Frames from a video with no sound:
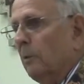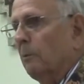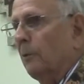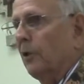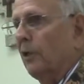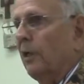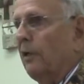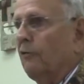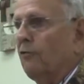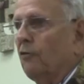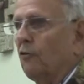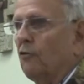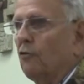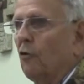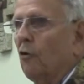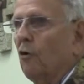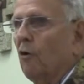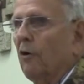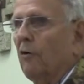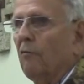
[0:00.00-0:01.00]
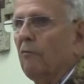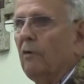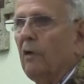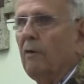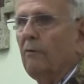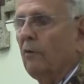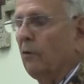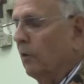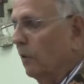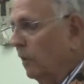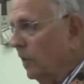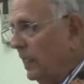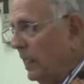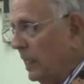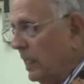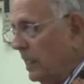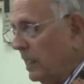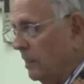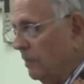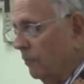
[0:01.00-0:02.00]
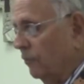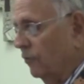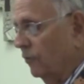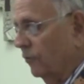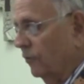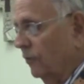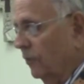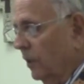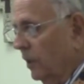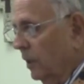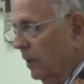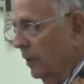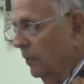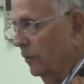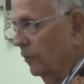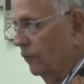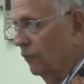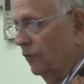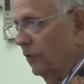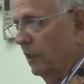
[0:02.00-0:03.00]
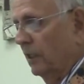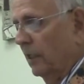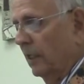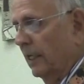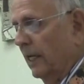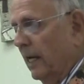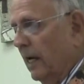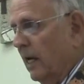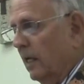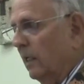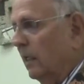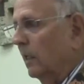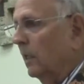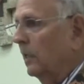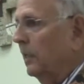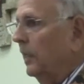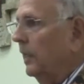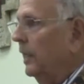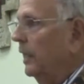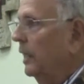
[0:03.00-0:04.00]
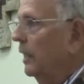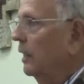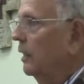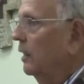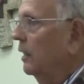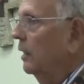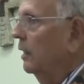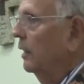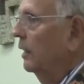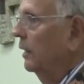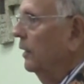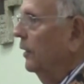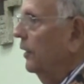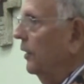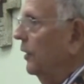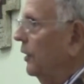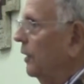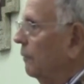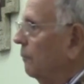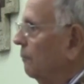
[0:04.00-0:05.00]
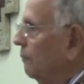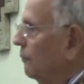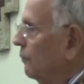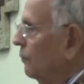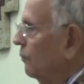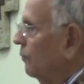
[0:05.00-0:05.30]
But as the Jordan River leaves the Sea of Galilee and it